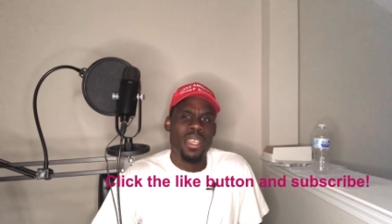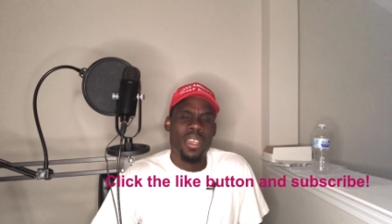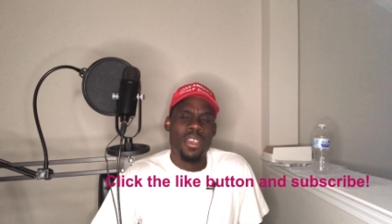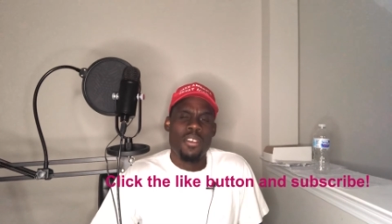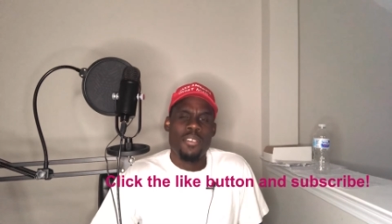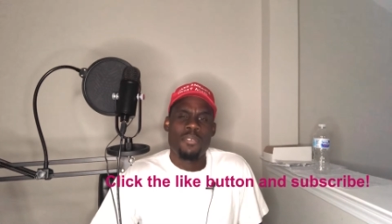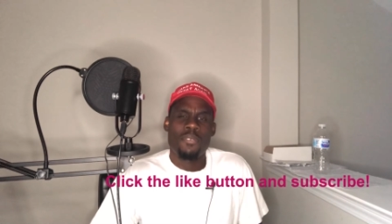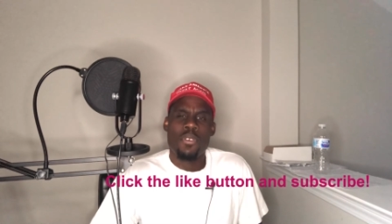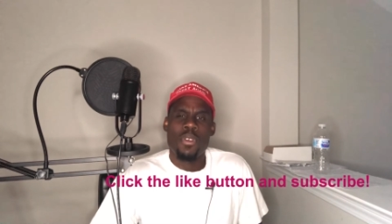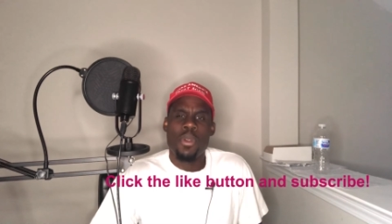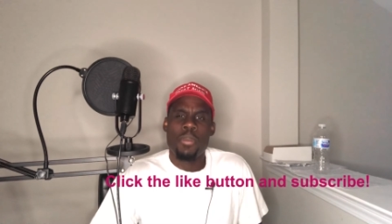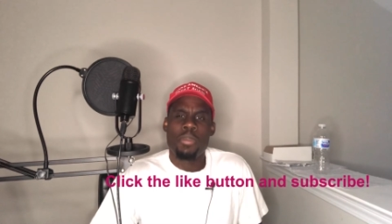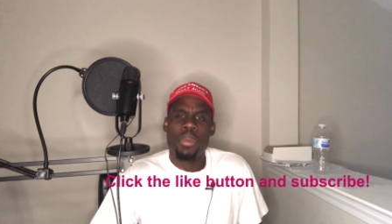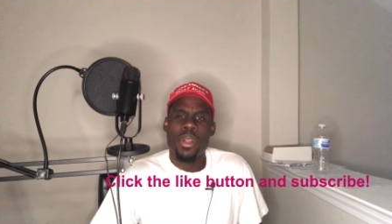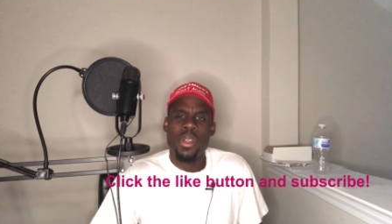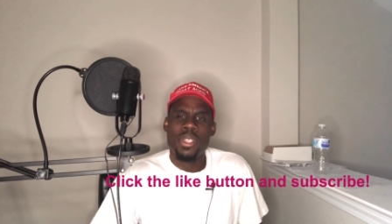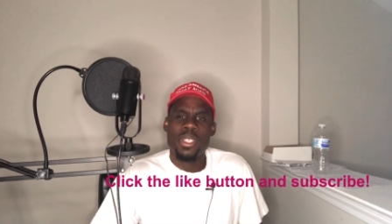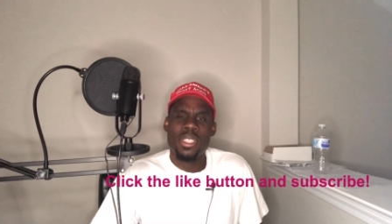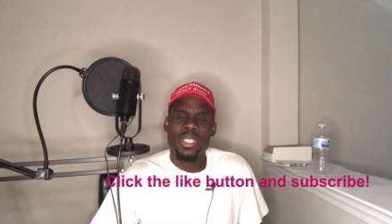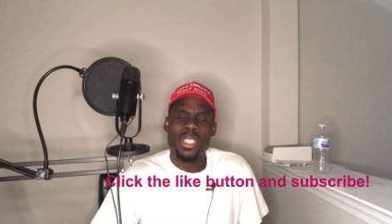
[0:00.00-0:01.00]
for a
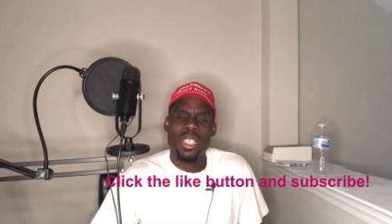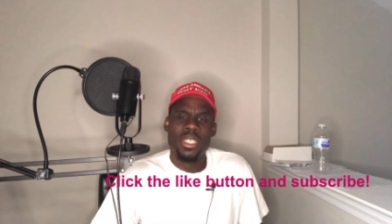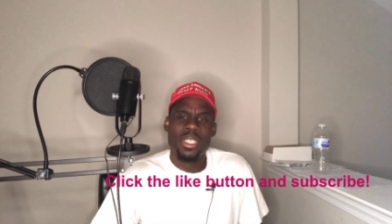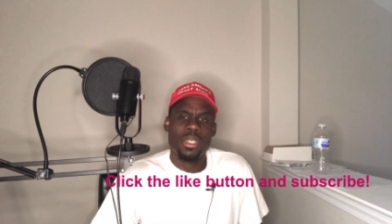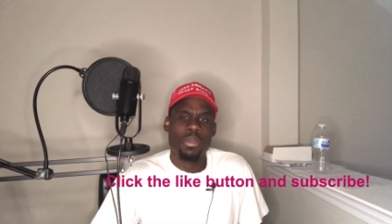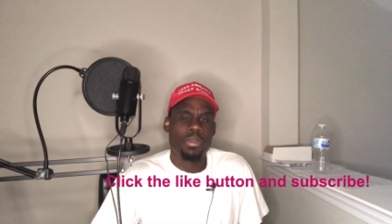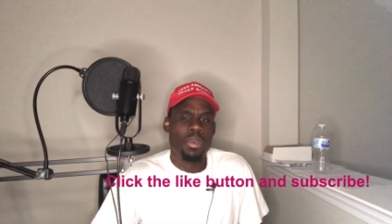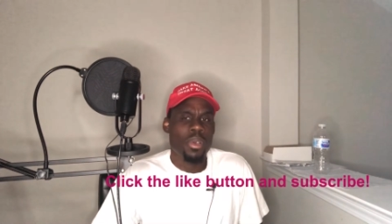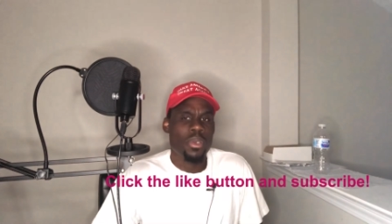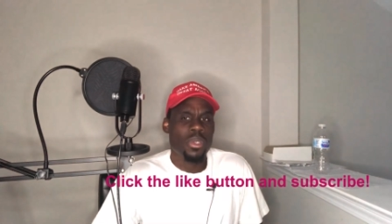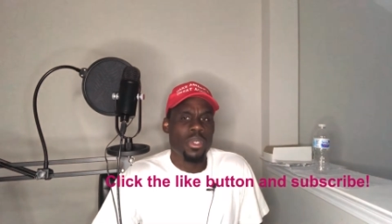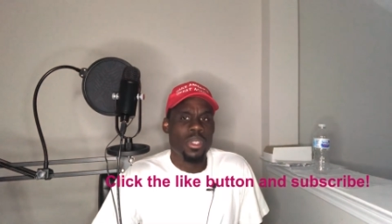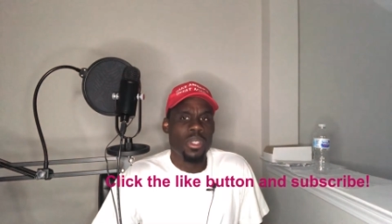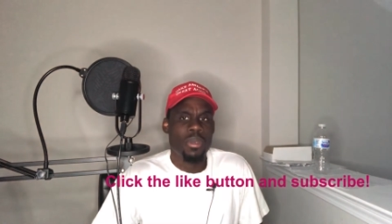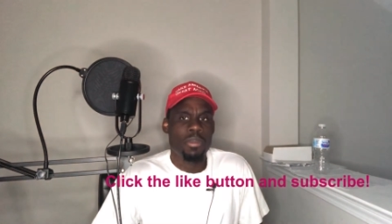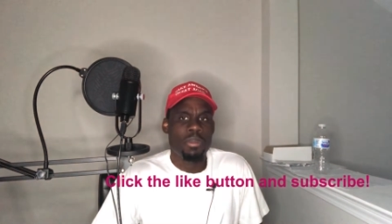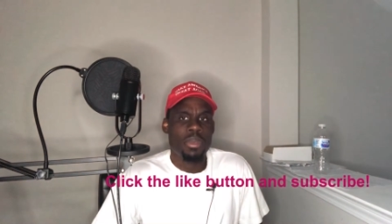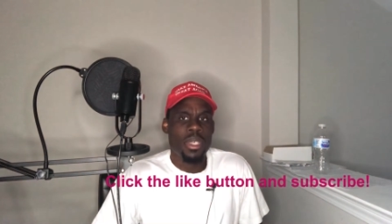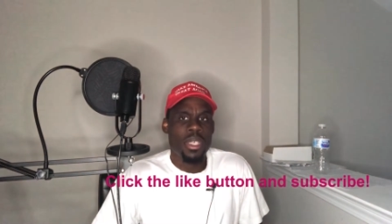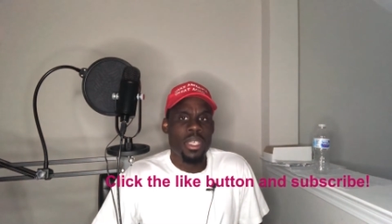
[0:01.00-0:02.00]
person that's supposed to
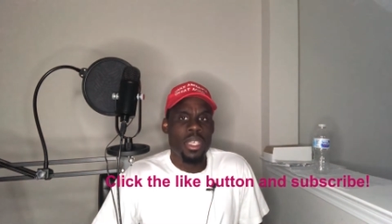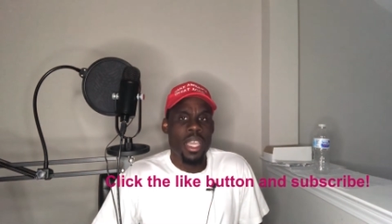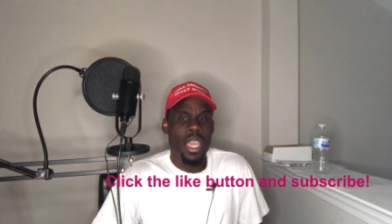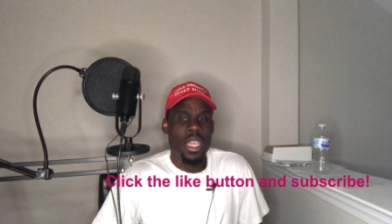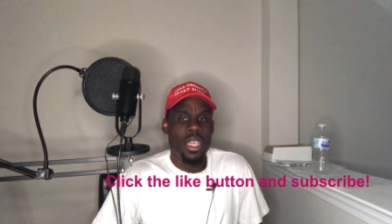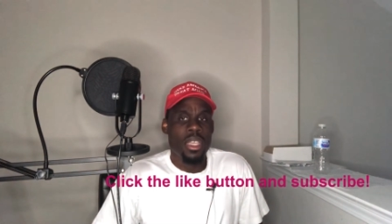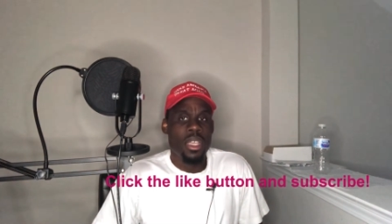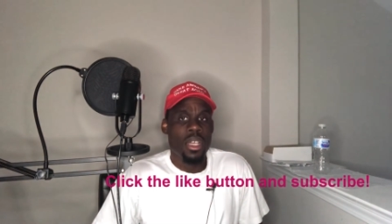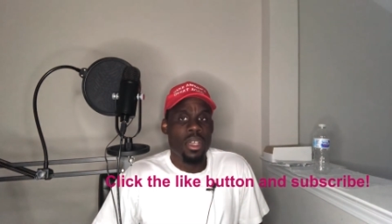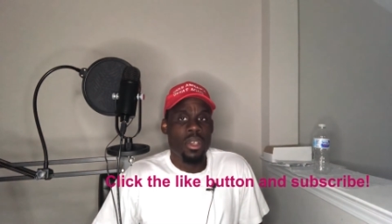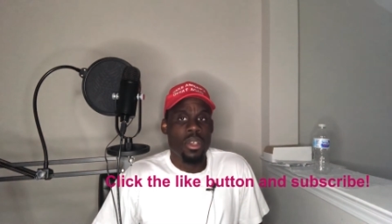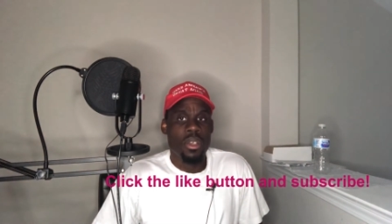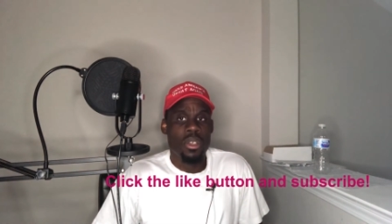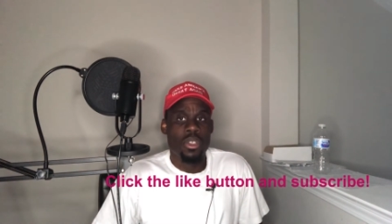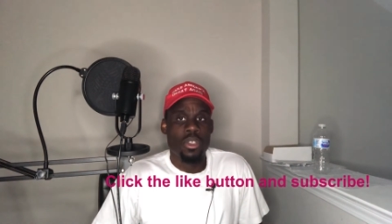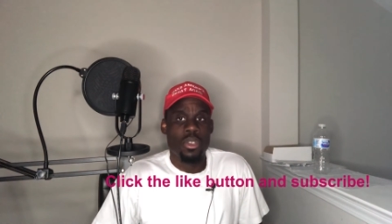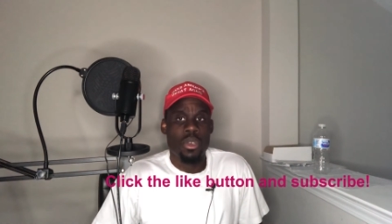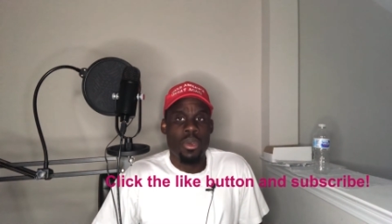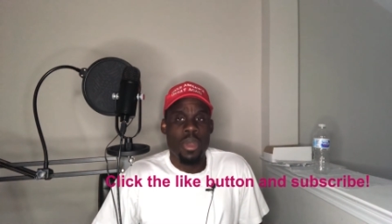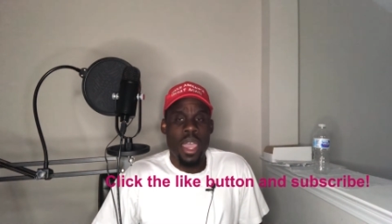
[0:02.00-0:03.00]
be a gun
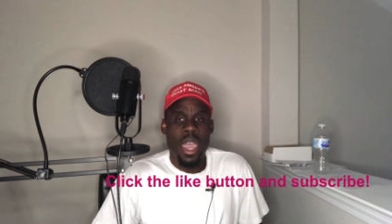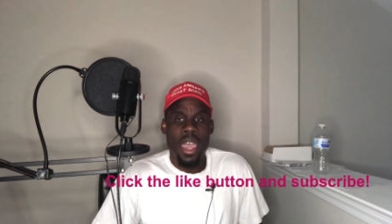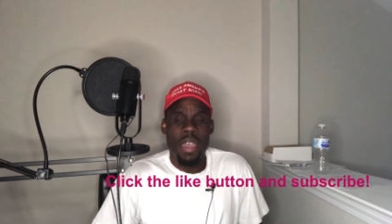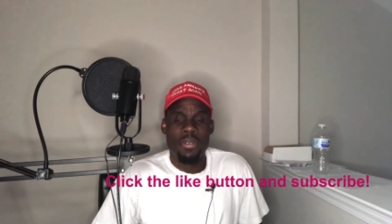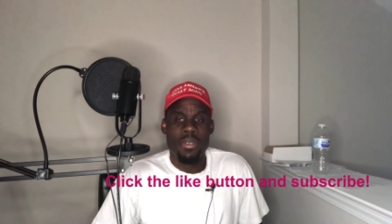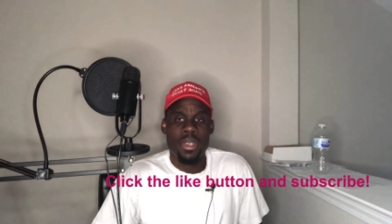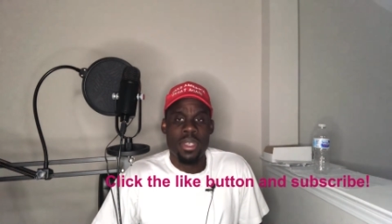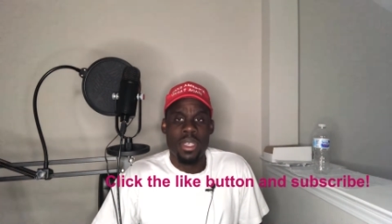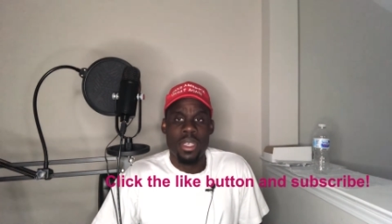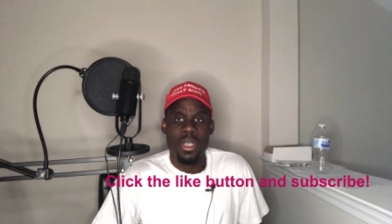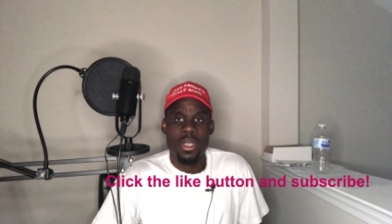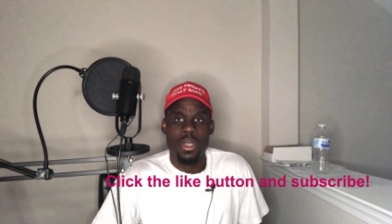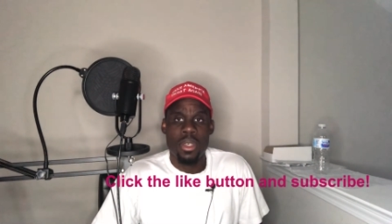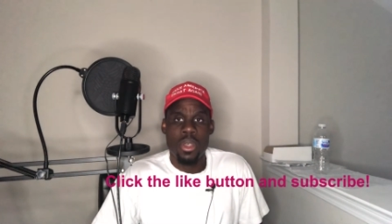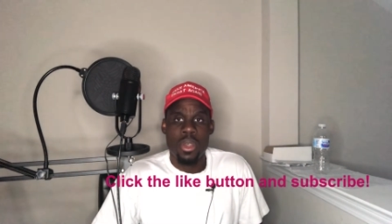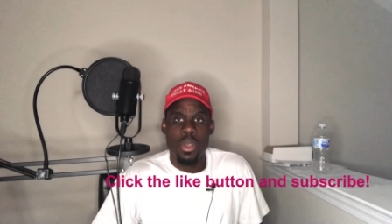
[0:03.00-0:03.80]
control advocate,